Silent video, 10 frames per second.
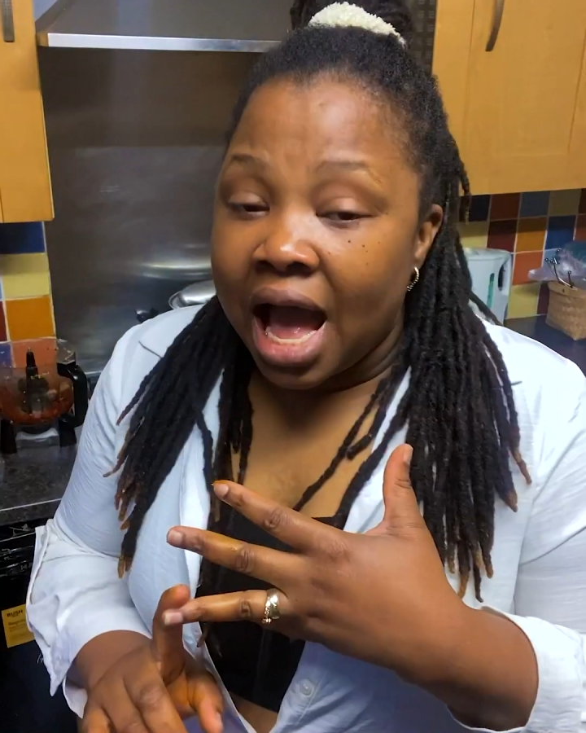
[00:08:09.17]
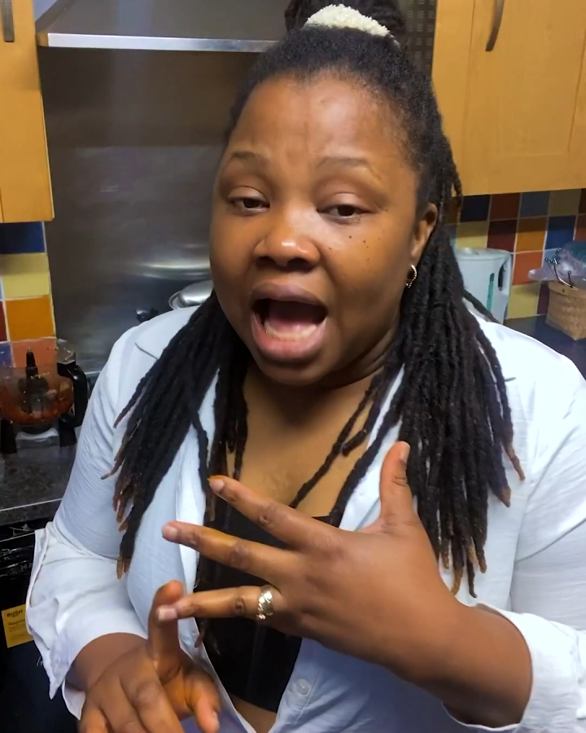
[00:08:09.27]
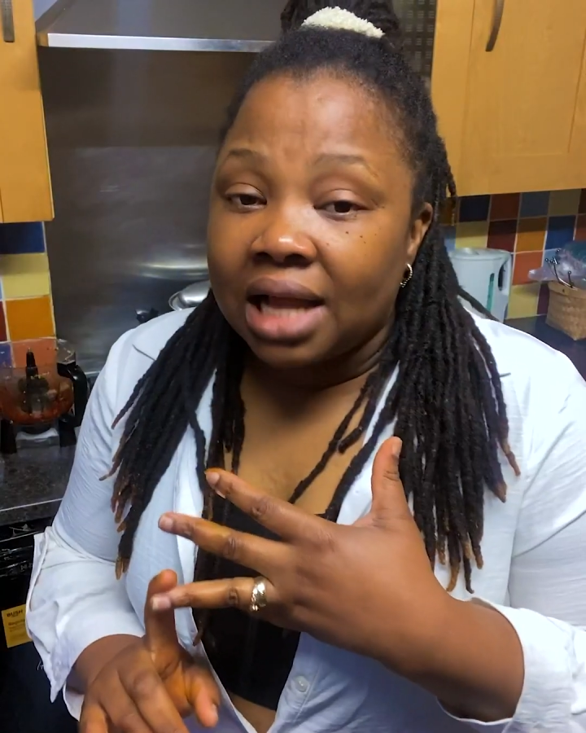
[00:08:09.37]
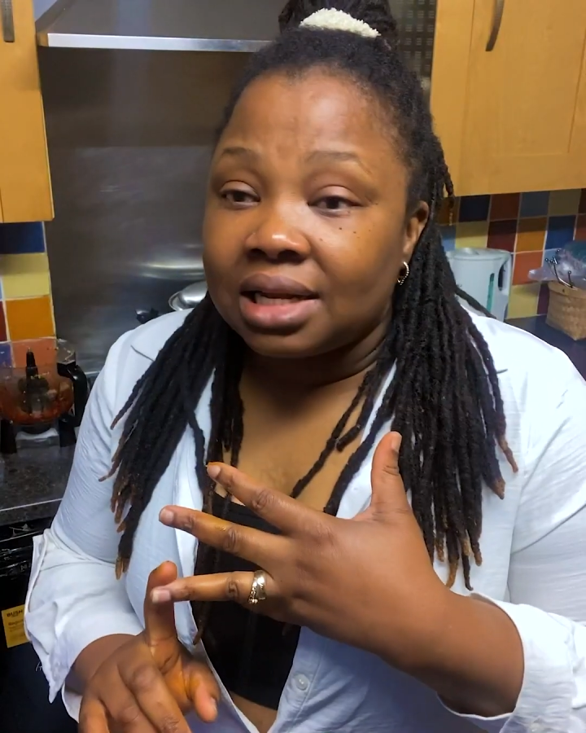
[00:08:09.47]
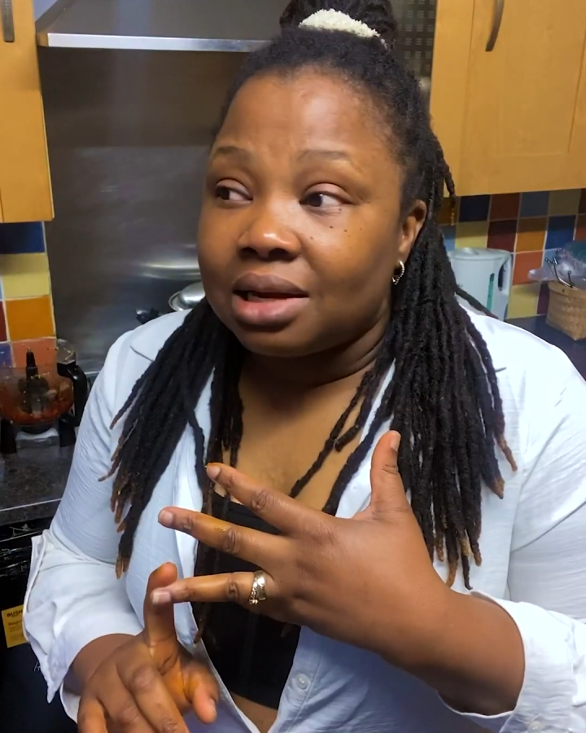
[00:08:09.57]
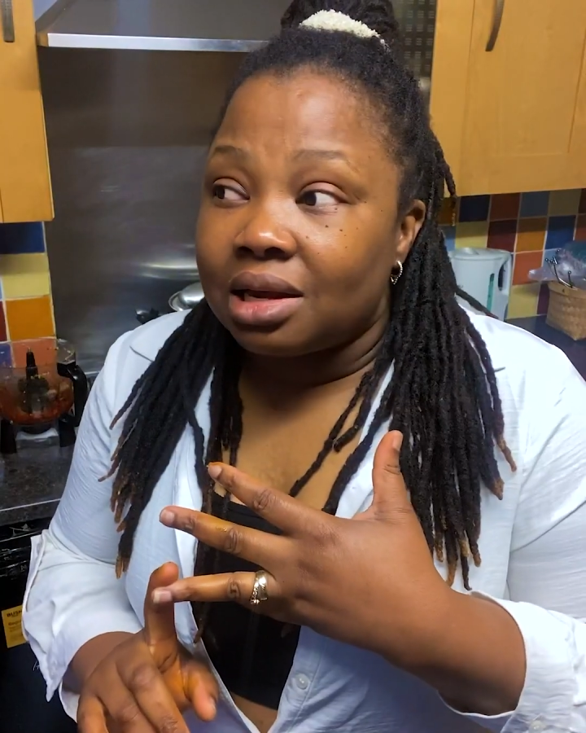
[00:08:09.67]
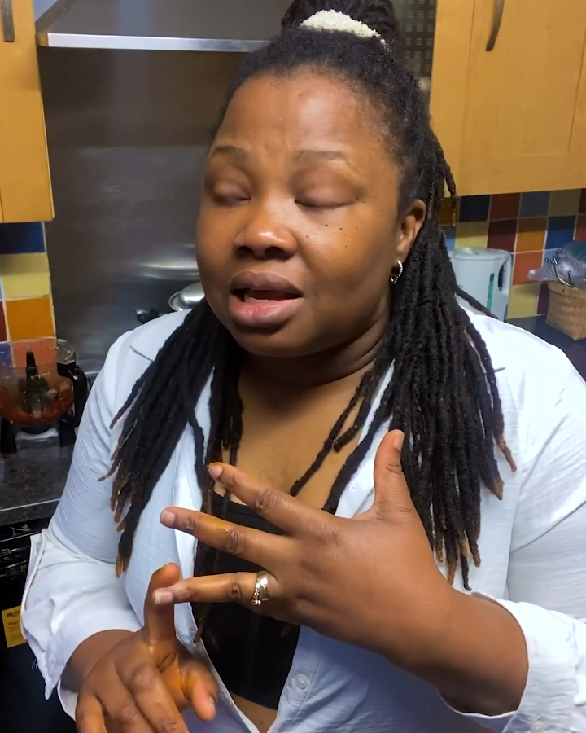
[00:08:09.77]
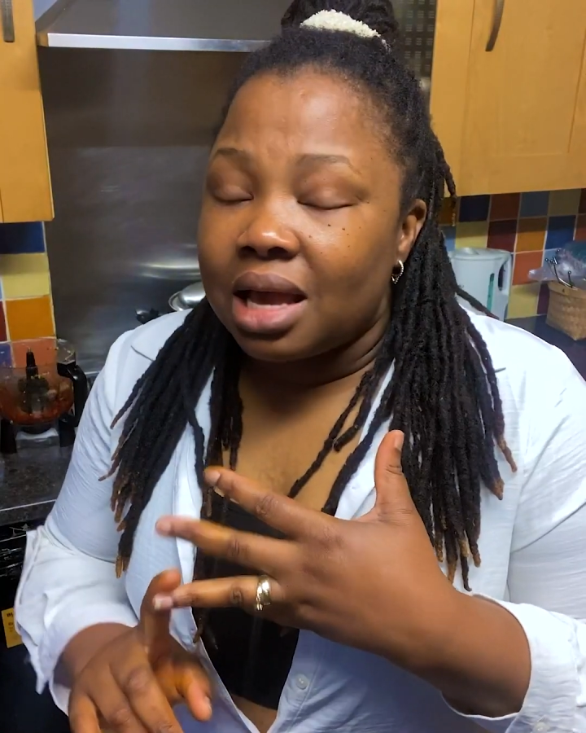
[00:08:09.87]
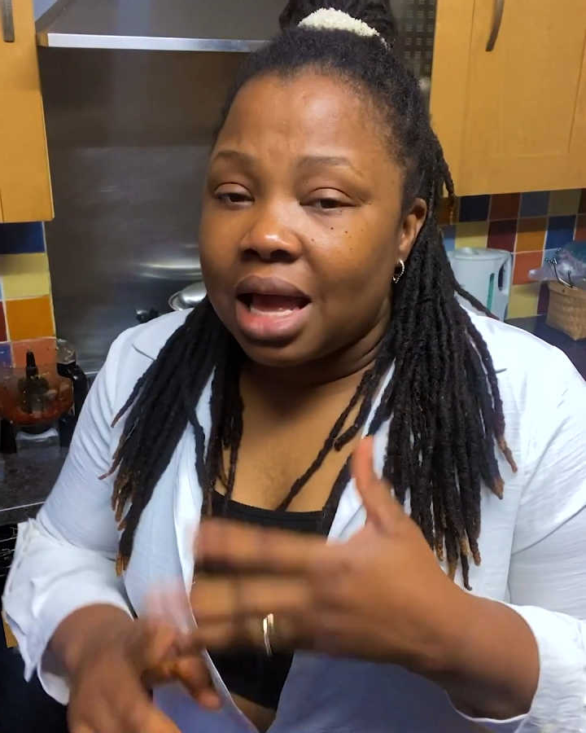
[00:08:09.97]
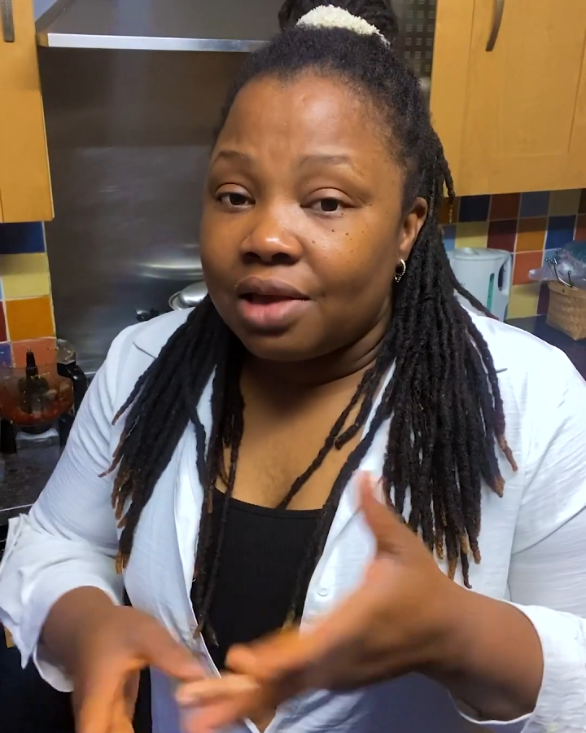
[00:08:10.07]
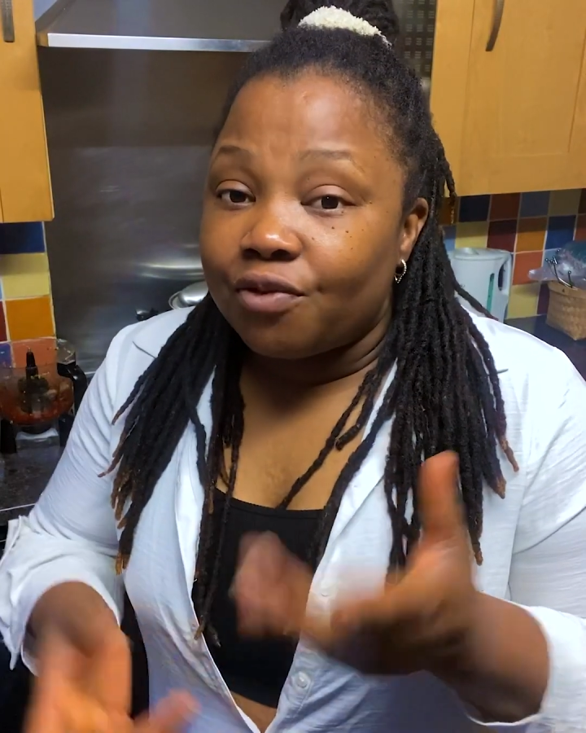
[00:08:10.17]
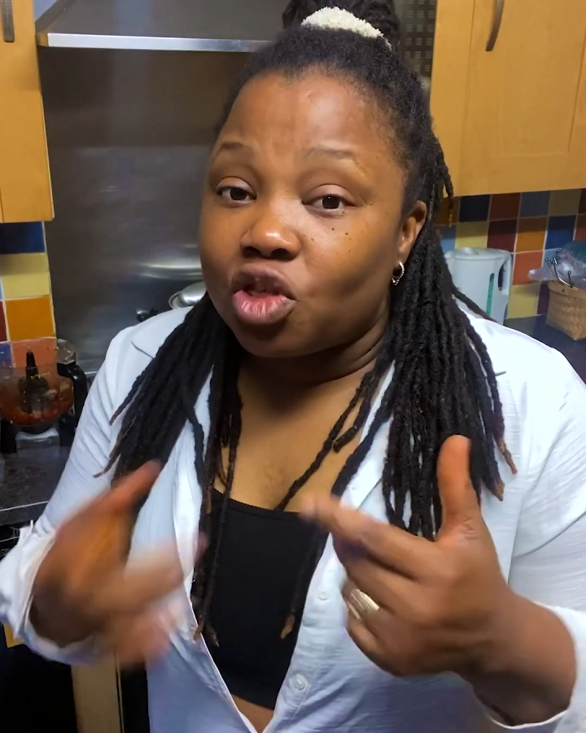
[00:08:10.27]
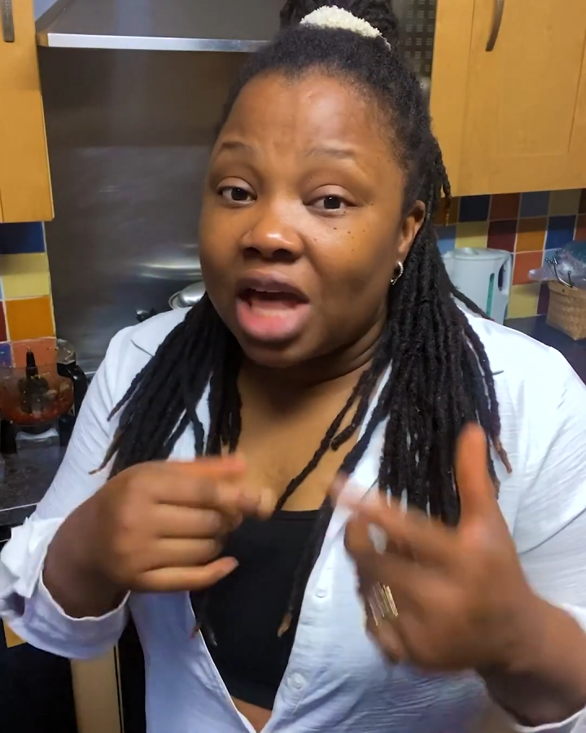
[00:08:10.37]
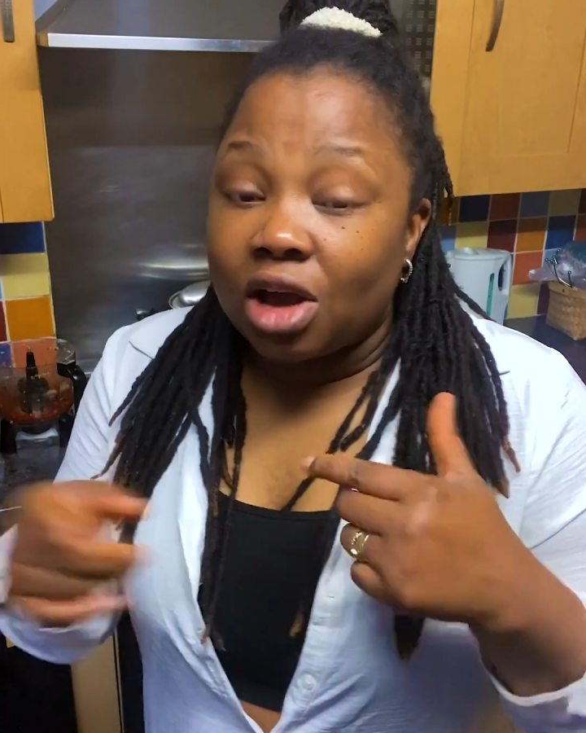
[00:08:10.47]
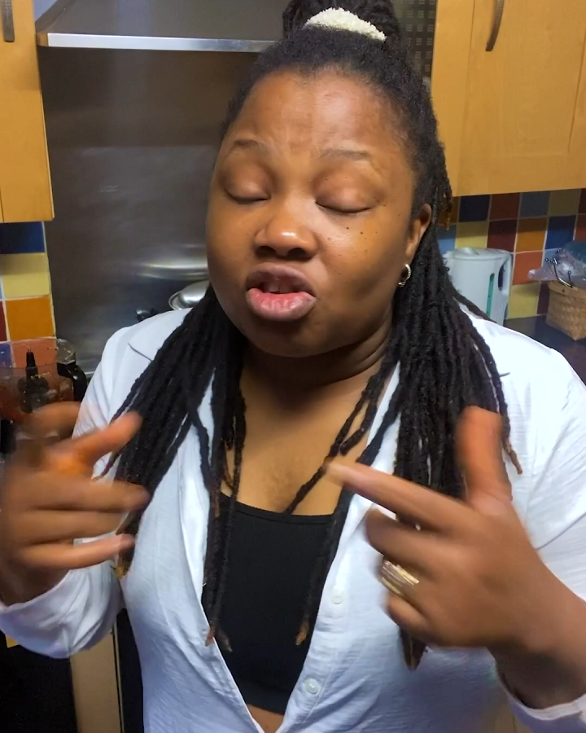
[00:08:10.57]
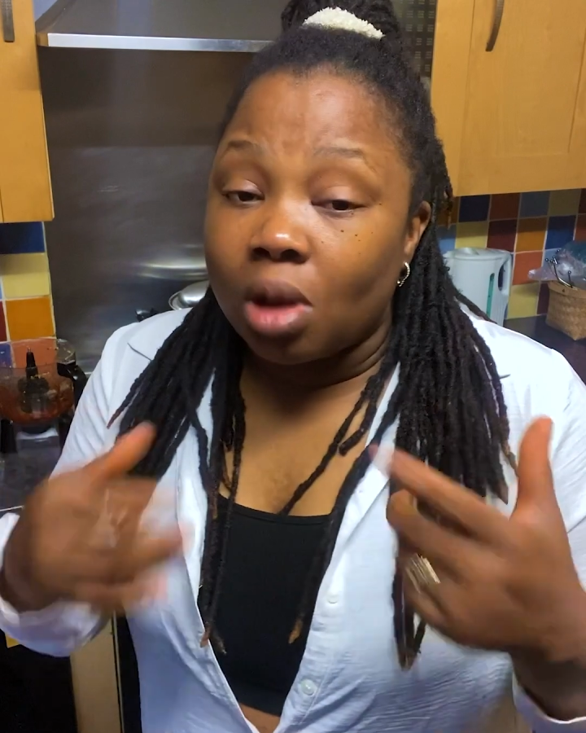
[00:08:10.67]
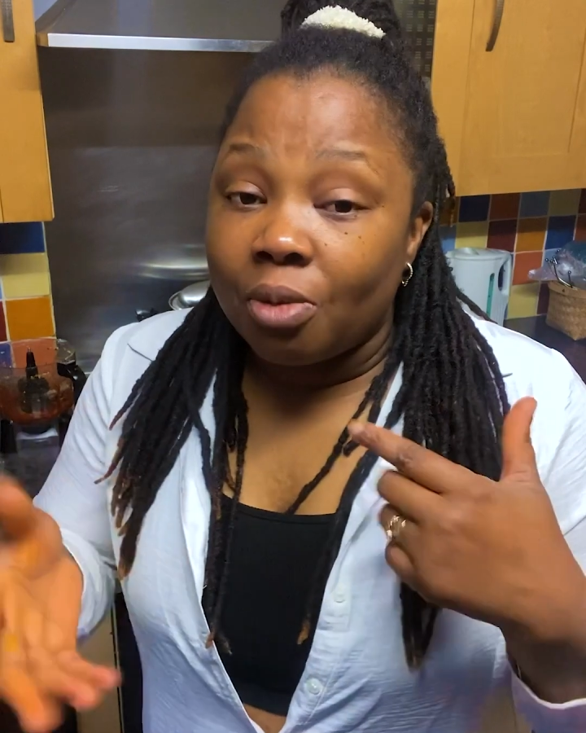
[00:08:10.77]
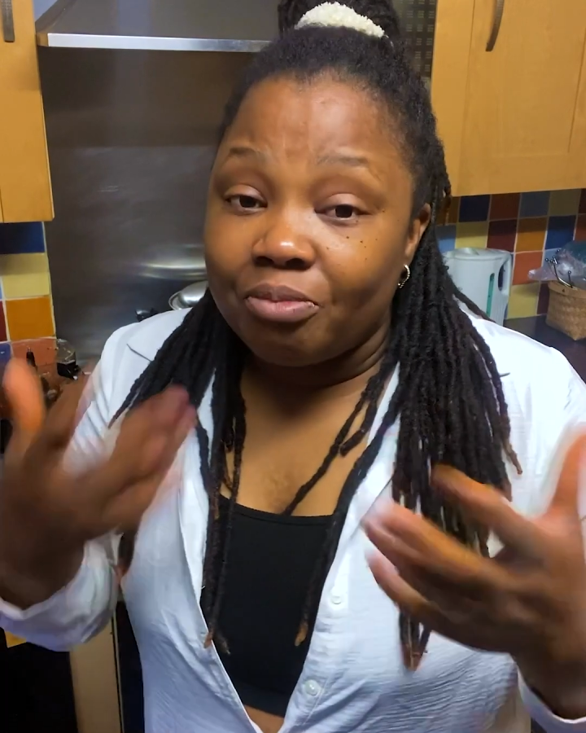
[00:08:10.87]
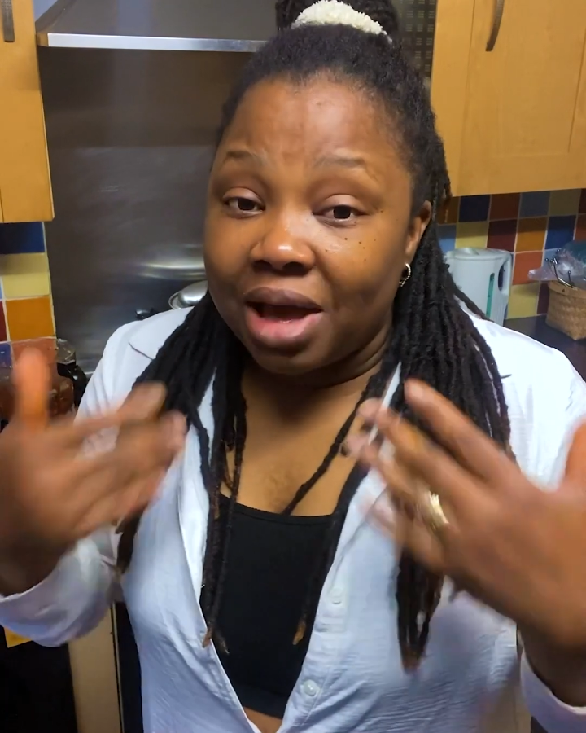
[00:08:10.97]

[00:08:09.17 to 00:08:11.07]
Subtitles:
And if you check some of